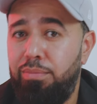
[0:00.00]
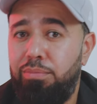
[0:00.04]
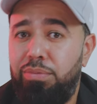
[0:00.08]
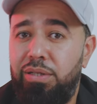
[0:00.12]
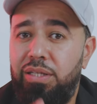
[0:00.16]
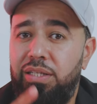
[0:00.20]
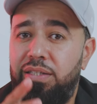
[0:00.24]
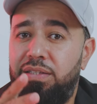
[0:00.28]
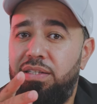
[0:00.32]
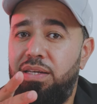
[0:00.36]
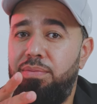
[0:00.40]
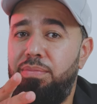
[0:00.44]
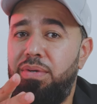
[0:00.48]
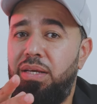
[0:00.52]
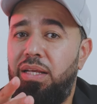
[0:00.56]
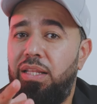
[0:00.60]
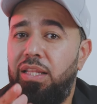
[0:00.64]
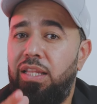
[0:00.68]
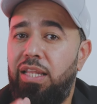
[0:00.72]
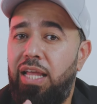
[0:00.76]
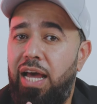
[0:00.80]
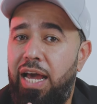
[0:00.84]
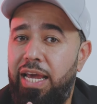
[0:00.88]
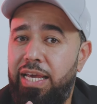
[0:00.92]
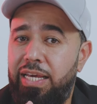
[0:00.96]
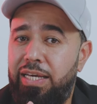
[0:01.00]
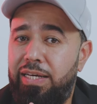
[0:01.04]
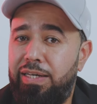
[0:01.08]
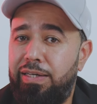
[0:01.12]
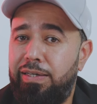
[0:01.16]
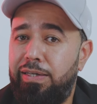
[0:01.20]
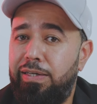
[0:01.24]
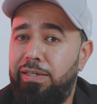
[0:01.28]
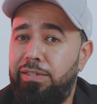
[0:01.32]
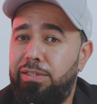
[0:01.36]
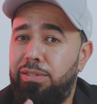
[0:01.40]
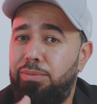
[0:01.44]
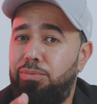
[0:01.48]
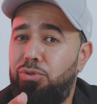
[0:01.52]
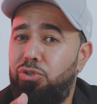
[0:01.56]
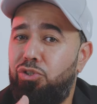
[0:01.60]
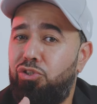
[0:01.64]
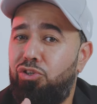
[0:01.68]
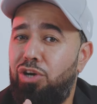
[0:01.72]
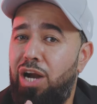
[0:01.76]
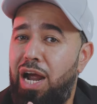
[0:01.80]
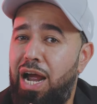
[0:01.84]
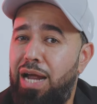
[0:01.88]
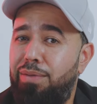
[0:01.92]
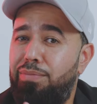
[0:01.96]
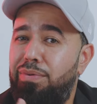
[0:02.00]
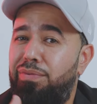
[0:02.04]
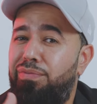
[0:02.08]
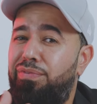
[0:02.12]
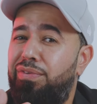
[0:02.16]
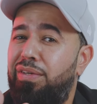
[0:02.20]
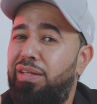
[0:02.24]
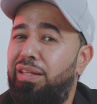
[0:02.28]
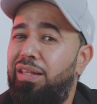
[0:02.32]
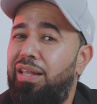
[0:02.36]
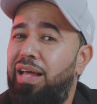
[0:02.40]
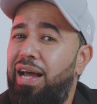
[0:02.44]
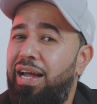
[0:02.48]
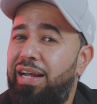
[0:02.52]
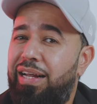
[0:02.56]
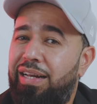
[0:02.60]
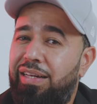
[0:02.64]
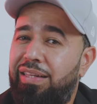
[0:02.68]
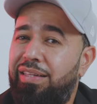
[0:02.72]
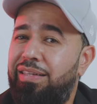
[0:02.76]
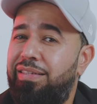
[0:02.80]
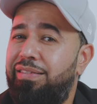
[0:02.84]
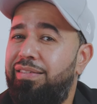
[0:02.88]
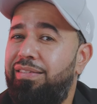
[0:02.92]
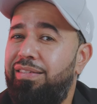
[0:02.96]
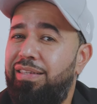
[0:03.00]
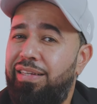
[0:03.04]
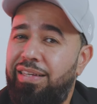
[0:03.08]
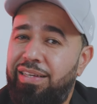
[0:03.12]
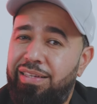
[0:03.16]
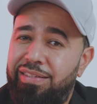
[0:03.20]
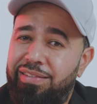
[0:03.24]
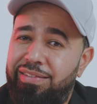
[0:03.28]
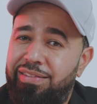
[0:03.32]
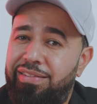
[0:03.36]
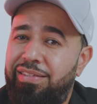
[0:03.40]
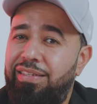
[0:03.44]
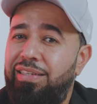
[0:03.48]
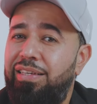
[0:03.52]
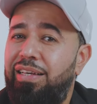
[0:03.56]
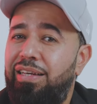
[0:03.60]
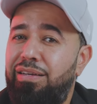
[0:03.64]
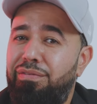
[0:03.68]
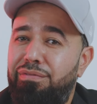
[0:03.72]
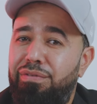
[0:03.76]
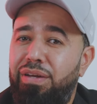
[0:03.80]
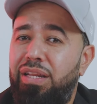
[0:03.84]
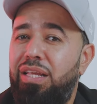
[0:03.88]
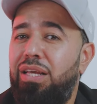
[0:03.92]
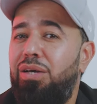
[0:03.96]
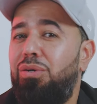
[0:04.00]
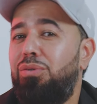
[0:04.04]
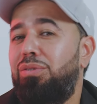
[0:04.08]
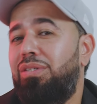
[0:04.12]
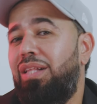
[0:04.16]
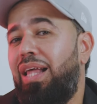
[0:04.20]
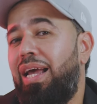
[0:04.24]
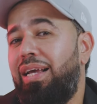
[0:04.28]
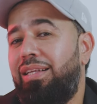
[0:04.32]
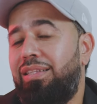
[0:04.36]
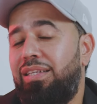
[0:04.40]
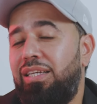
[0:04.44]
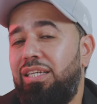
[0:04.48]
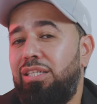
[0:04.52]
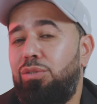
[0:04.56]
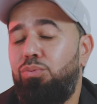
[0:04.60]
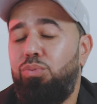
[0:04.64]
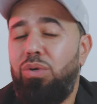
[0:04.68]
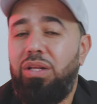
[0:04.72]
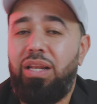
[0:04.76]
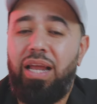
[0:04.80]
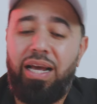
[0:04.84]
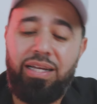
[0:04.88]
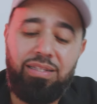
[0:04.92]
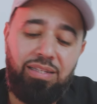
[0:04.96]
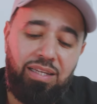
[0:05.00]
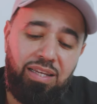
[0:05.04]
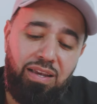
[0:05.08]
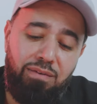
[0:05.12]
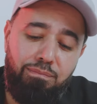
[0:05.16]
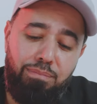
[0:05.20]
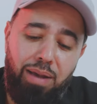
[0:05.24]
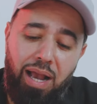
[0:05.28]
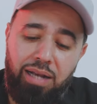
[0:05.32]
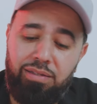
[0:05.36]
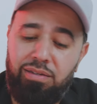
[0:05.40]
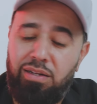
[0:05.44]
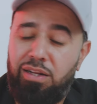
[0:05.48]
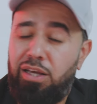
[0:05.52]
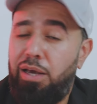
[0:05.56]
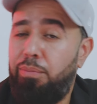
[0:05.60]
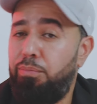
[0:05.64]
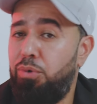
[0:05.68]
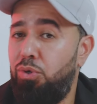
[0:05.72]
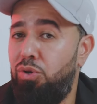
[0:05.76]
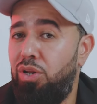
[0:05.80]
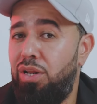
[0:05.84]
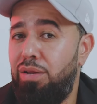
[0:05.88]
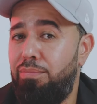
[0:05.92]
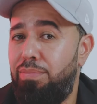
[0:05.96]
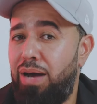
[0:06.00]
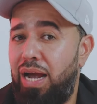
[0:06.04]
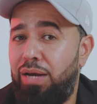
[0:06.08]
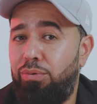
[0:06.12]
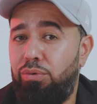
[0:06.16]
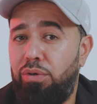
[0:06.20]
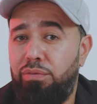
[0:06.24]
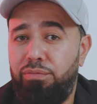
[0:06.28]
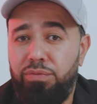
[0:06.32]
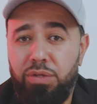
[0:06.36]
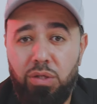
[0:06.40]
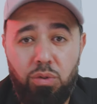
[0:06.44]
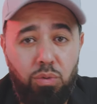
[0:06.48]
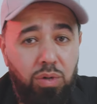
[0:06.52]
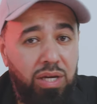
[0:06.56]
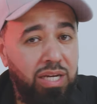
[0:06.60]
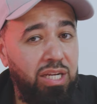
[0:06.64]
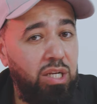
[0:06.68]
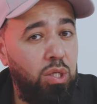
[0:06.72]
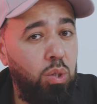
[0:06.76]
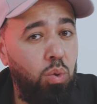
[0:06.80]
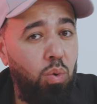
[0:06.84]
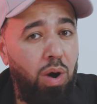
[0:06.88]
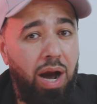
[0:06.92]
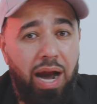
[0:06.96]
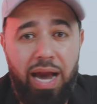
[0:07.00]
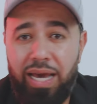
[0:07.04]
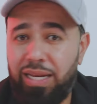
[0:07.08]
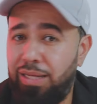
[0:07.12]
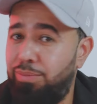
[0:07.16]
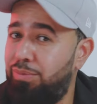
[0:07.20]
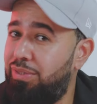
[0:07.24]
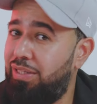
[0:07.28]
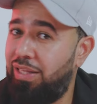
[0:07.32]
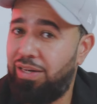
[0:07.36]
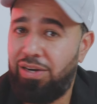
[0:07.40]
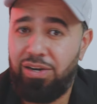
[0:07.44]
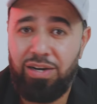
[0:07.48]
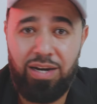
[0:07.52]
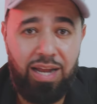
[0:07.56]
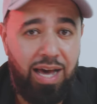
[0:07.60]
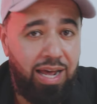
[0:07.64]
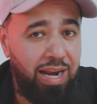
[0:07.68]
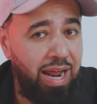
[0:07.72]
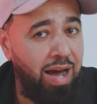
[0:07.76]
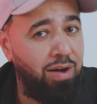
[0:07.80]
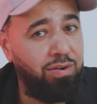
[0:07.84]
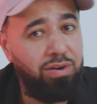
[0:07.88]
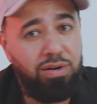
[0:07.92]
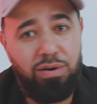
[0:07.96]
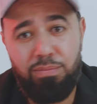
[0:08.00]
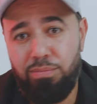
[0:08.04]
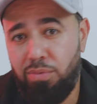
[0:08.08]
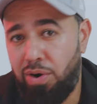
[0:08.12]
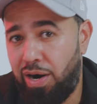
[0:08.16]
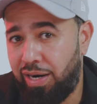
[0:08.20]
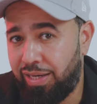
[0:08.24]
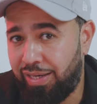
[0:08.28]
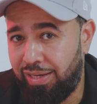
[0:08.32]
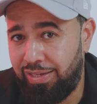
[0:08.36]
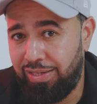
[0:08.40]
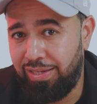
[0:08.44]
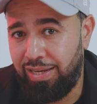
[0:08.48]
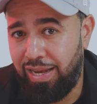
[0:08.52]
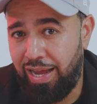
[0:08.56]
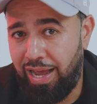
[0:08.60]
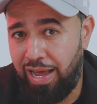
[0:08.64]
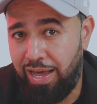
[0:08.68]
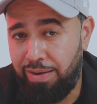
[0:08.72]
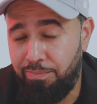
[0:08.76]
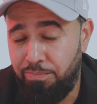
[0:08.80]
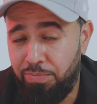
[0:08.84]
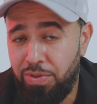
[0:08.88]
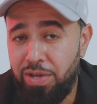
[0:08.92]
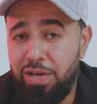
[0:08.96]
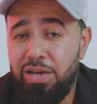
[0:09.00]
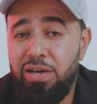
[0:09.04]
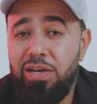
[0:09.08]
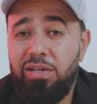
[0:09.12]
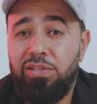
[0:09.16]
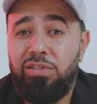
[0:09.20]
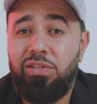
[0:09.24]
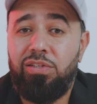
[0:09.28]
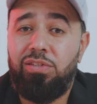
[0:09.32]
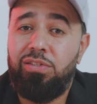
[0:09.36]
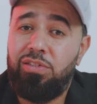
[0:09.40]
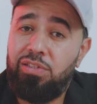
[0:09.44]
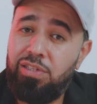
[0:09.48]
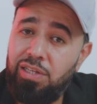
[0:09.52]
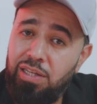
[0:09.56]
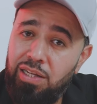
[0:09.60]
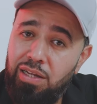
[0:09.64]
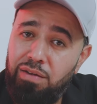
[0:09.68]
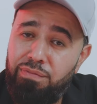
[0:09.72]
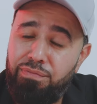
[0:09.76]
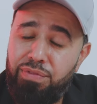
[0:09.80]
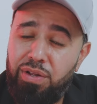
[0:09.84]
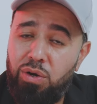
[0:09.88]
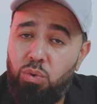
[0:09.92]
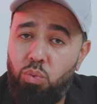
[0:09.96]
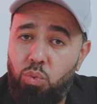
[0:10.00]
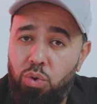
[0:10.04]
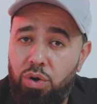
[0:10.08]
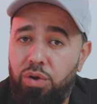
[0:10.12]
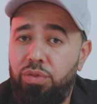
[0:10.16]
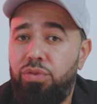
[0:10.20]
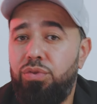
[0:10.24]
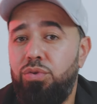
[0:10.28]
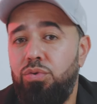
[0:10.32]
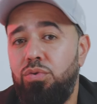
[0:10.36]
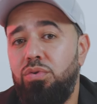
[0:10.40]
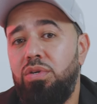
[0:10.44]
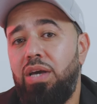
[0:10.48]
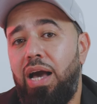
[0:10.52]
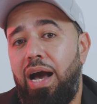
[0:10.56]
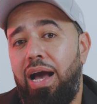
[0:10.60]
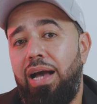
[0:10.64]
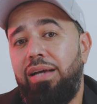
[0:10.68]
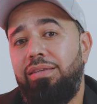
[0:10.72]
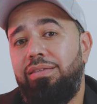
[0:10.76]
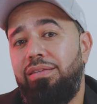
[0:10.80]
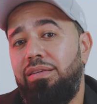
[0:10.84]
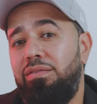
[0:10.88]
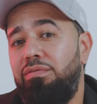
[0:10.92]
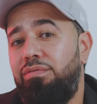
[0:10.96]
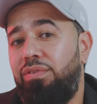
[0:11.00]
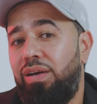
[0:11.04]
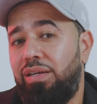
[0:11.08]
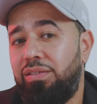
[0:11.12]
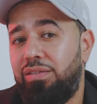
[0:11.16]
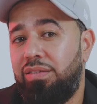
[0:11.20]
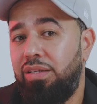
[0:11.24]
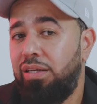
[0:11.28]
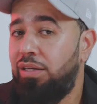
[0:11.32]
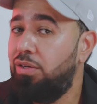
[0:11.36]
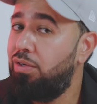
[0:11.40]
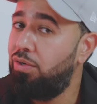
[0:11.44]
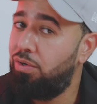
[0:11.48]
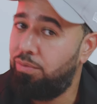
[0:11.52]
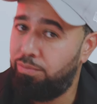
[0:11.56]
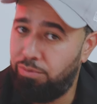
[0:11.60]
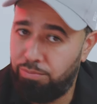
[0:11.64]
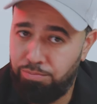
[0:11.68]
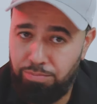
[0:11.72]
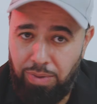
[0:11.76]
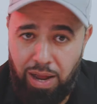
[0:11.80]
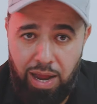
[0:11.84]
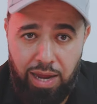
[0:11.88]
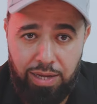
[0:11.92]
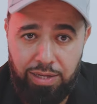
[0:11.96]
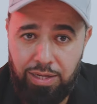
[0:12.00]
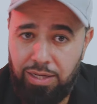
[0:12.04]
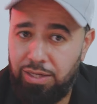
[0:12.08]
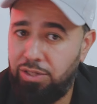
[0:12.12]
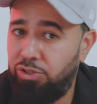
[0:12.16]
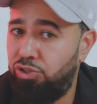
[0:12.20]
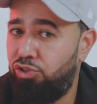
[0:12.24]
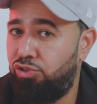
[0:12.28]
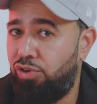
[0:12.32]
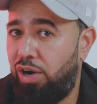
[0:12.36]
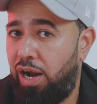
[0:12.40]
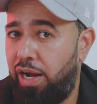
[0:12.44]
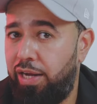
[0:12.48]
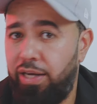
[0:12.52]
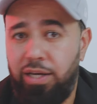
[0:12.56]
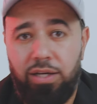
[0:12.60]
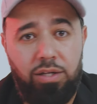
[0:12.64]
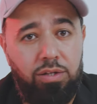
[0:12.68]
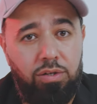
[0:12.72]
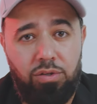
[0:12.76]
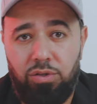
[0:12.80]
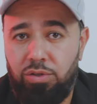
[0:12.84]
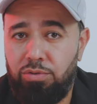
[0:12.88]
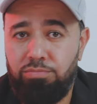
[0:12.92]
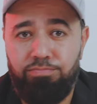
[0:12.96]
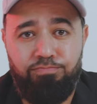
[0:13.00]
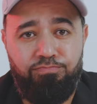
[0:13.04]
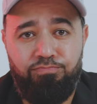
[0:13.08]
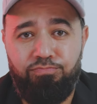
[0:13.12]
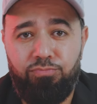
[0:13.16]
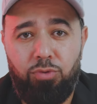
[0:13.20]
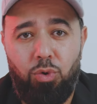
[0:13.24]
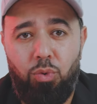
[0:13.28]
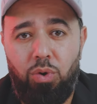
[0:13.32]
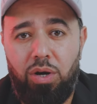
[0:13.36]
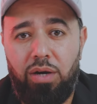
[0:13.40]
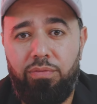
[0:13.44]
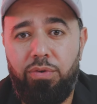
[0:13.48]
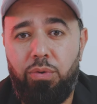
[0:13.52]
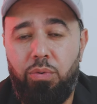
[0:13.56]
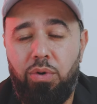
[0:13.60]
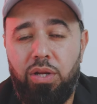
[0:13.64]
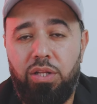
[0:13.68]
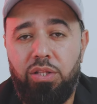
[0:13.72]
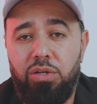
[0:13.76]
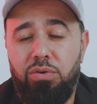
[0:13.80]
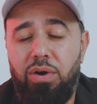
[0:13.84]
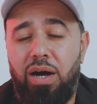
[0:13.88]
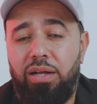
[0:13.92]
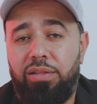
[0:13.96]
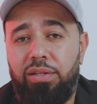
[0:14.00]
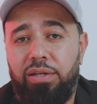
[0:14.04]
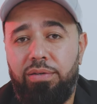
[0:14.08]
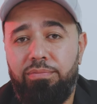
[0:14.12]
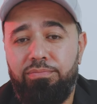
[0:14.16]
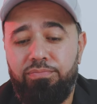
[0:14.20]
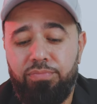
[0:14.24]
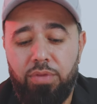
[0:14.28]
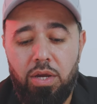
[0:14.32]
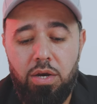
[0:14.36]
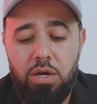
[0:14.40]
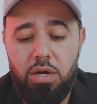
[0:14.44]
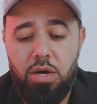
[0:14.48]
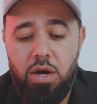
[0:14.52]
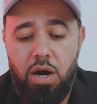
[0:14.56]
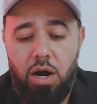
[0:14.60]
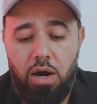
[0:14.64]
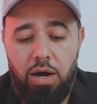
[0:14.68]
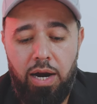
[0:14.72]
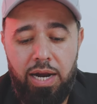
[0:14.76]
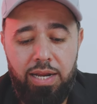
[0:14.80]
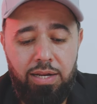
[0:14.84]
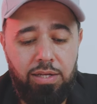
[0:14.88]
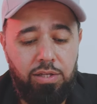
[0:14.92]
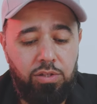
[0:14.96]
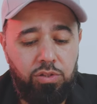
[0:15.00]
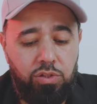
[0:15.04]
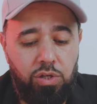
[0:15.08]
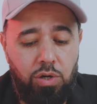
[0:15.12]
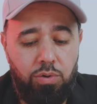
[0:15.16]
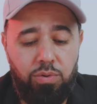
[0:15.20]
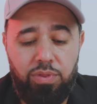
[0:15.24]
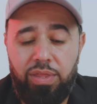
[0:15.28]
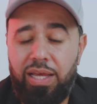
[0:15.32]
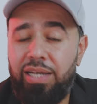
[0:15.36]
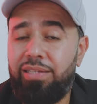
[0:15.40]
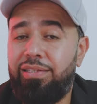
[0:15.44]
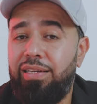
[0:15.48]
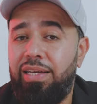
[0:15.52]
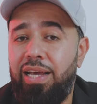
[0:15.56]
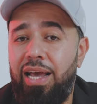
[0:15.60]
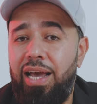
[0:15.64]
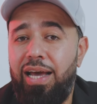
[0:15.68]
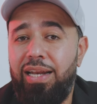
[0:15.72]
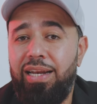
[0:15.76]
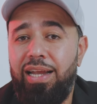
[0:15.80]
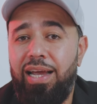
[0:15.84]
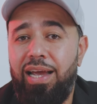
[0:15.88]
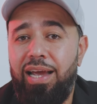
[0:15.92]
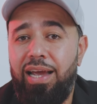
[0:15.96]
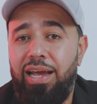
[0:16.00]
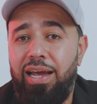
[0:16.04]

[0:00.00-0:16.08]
Please give me a like, a subscribe if you like listening and seeing videos like this. We like to give back to the community by reviewing new items that are not out in the market yet to see if they're worth you guys investing, buying, trying, or whatever you want to do out there. All right, so thanks again.